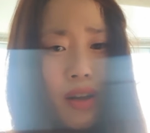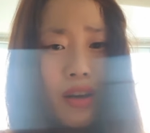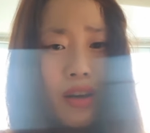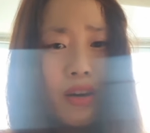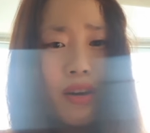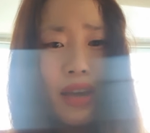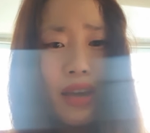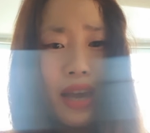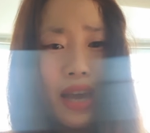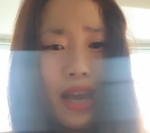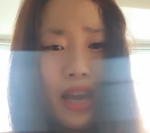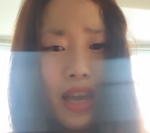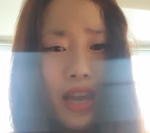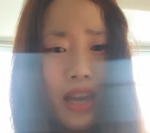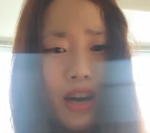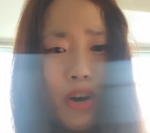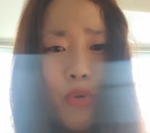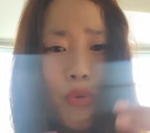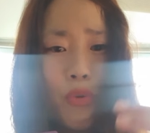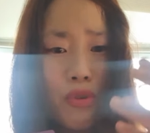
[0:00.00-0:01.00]
okay
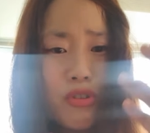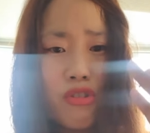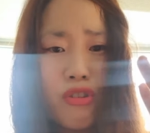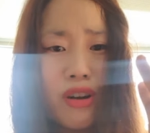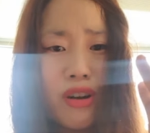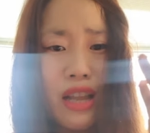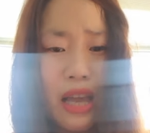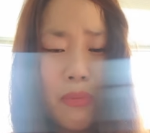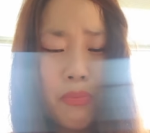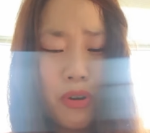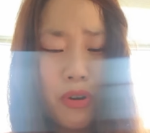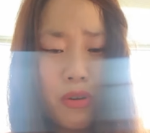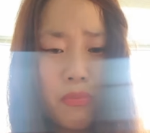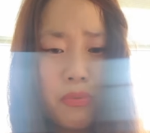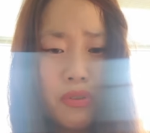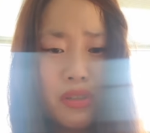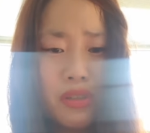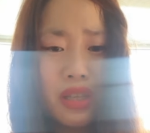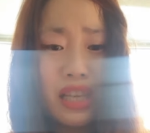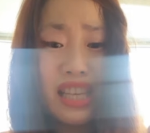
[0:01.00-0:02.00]
oh, your life
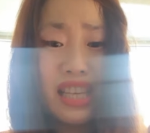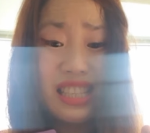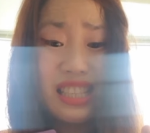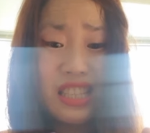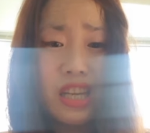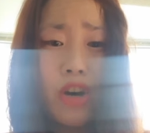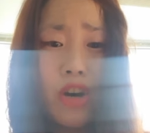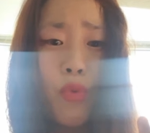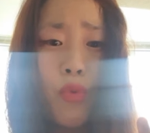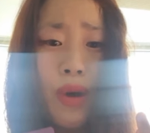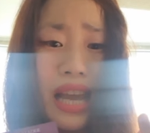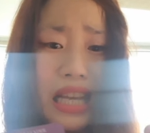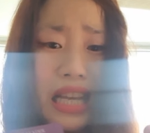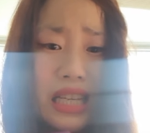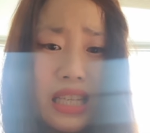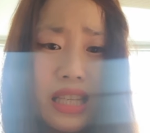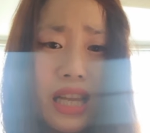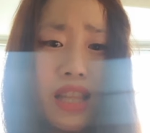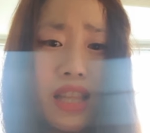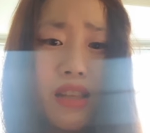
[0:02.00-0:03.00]
purpose is
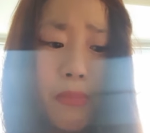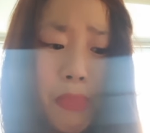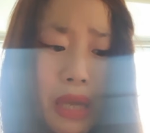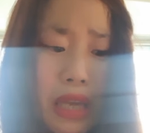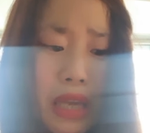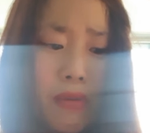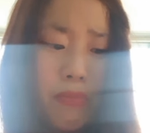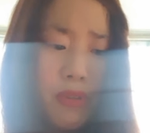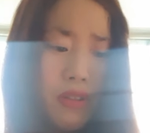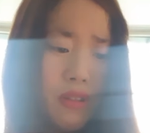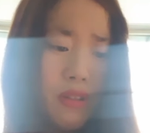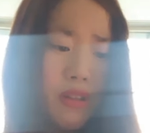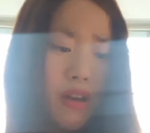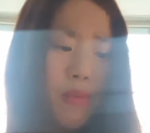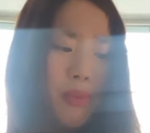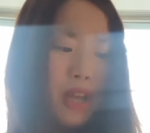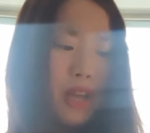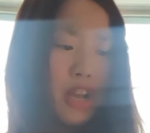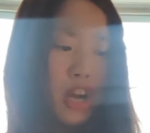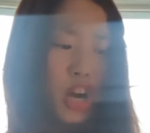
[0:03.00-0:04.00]
awakening the people oh
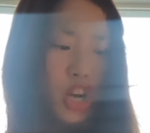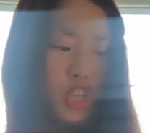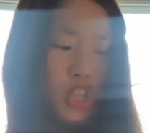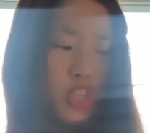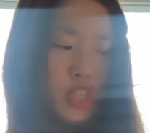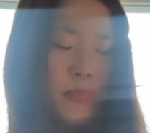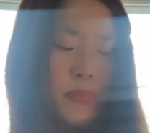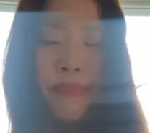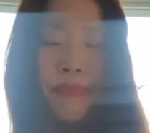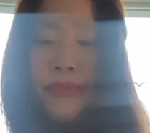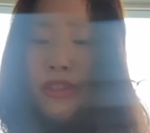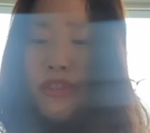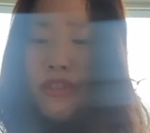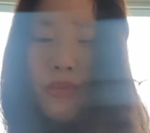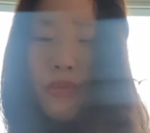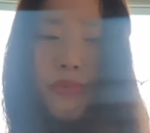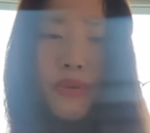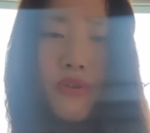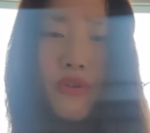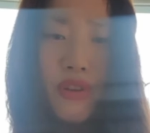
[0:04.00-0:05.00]
my gosh
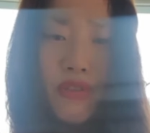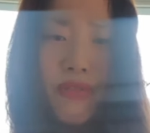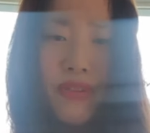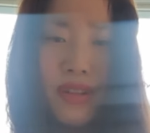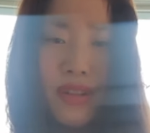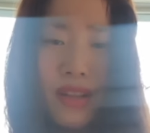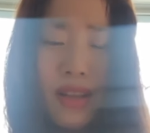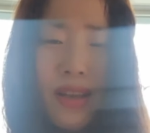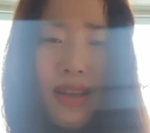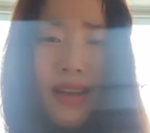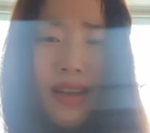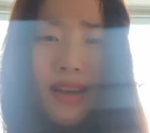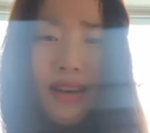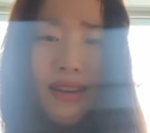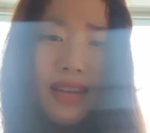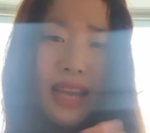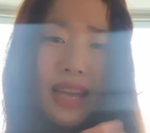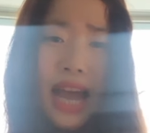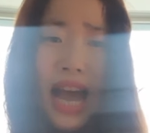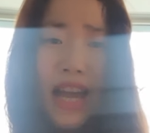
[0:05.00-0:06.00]
so beautiful
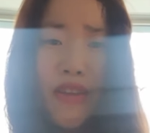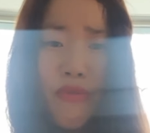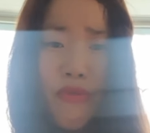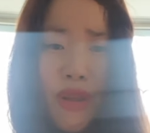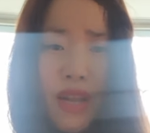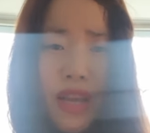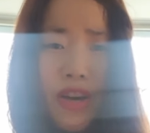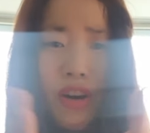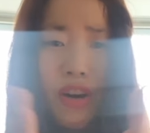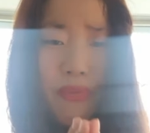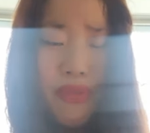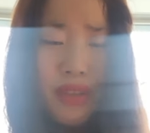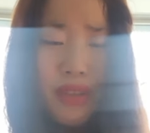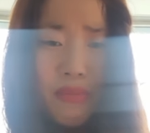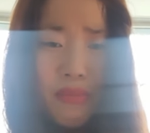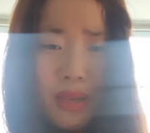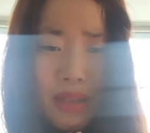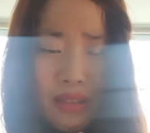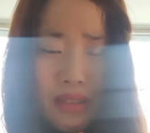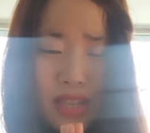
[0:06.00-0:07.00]
okay i really hope this
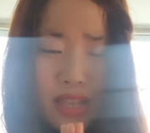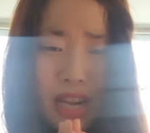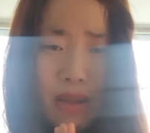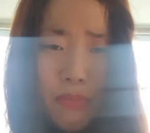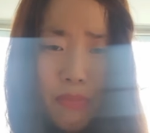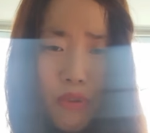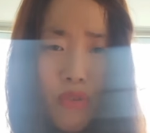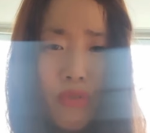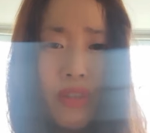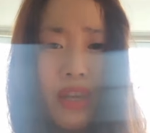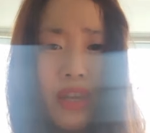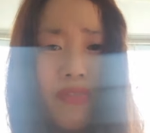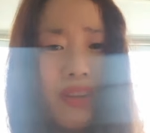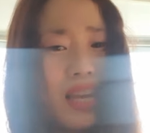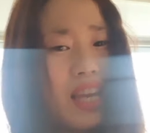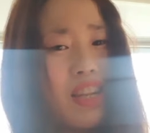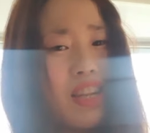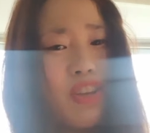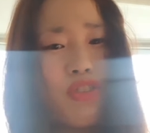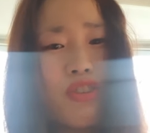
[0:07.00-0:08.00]
message helped you
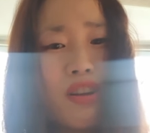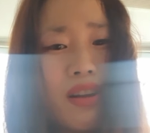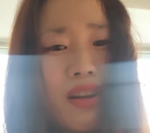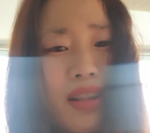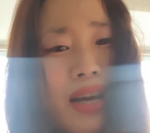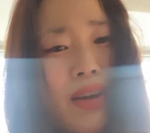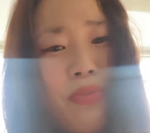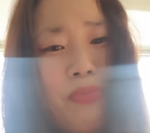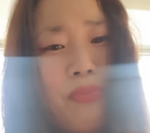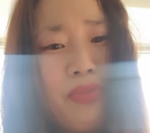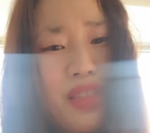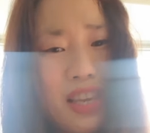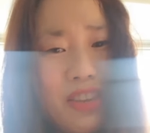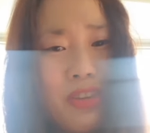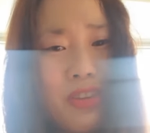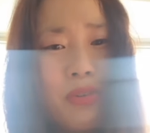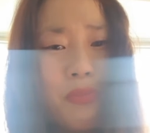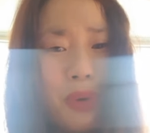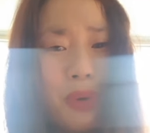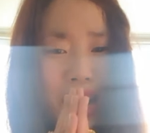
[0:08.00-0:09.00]
navigate in your life thank
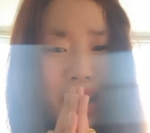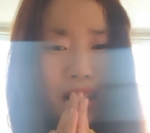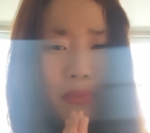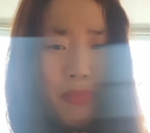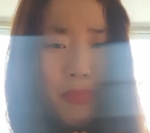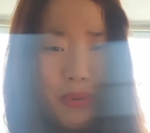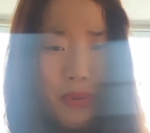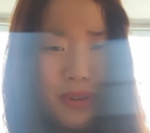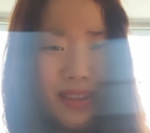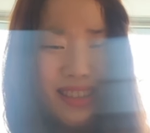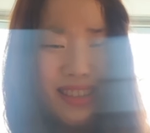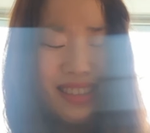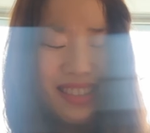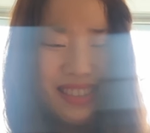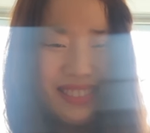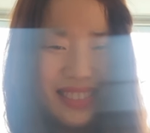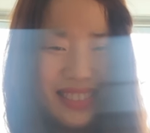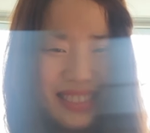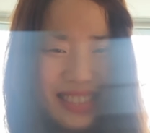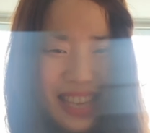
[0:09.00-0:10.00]
you pile number one
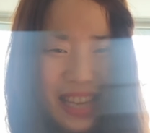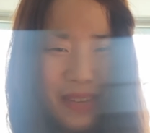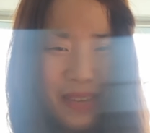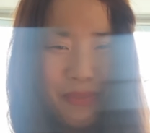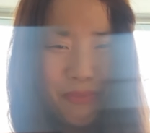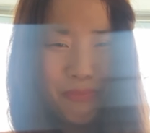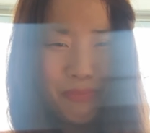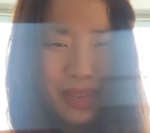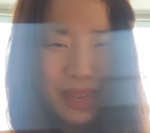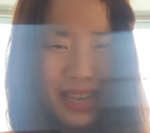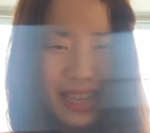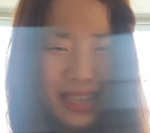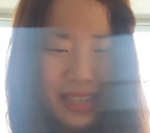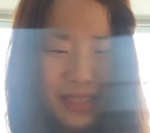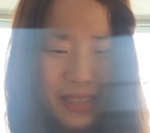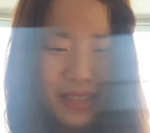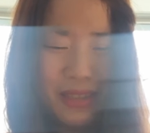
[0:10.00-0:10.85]
namaste bye